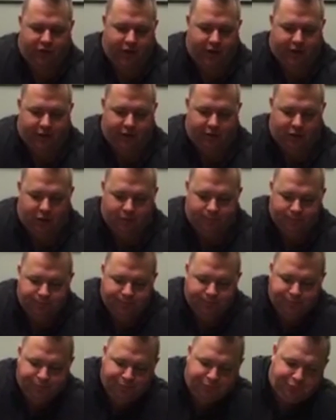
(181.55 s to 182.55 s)
just a second. So
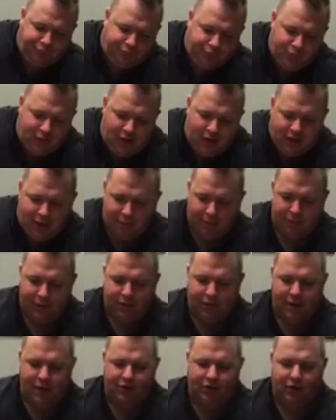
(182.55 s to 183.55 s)
a couple
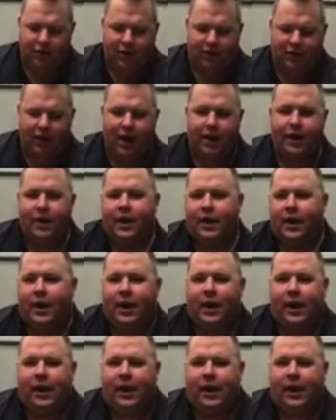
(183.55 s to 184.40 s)
big things, very excited.